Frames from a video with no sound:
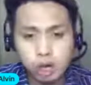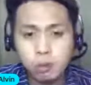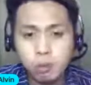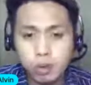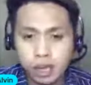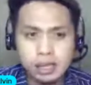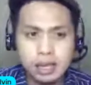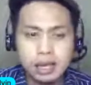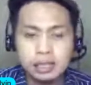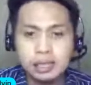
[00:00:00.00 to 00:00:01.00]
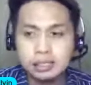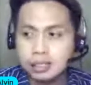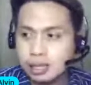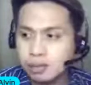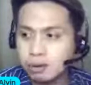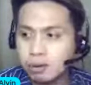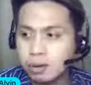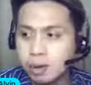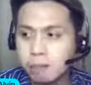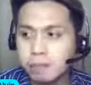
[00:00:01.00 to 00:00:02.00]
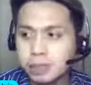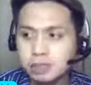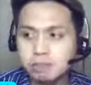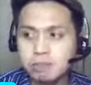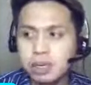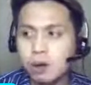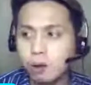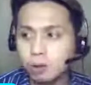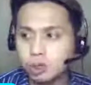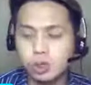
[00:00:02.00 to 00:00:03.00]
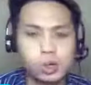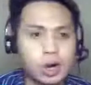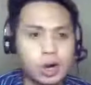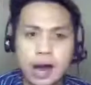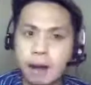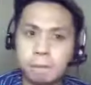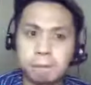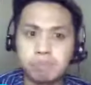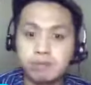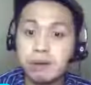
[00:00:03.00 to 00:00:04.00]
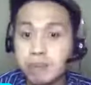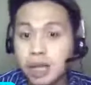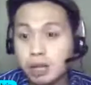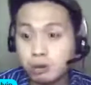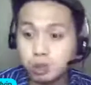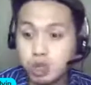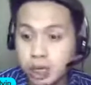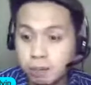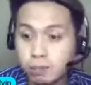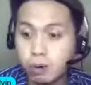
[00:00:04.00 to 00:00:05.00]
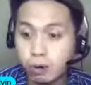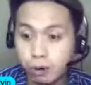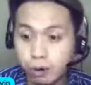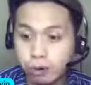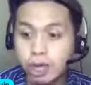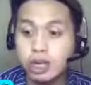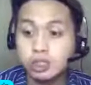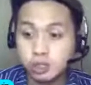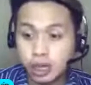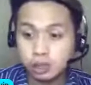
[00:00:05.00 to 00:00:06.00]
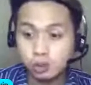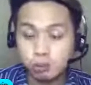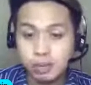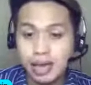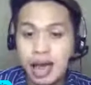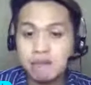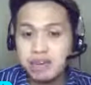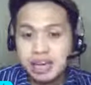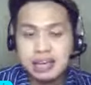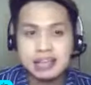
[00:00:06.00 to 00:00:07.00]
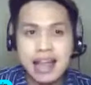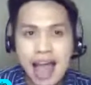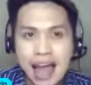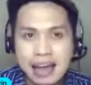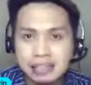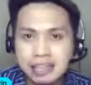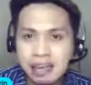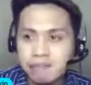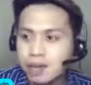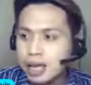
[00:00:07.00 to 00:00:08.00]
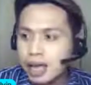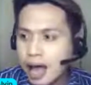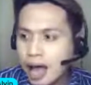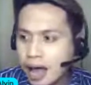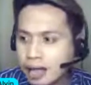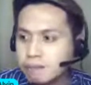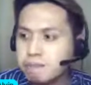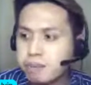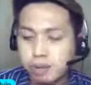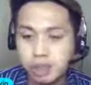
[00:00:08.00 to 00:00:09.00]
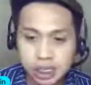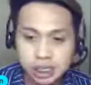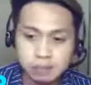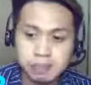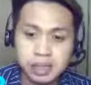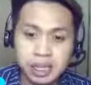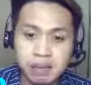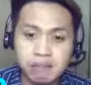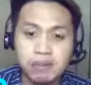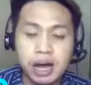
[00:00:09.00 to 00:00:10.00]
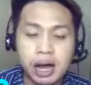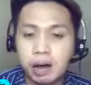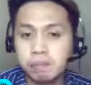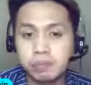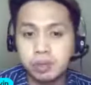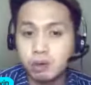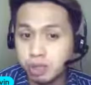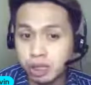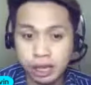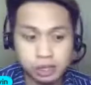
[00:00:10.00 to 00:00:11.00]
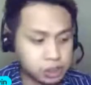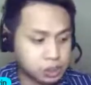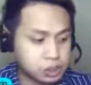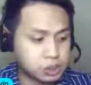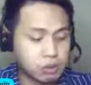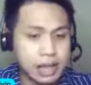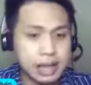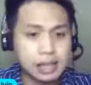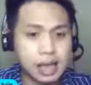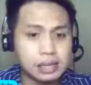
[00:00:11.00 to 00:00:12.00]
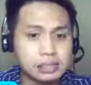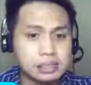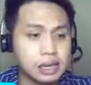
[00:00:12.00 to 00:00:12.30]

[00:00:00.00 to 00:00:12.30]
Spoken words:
with the sender must be also familiar to him or her, so that you'll be having an active and participative communication. So that is the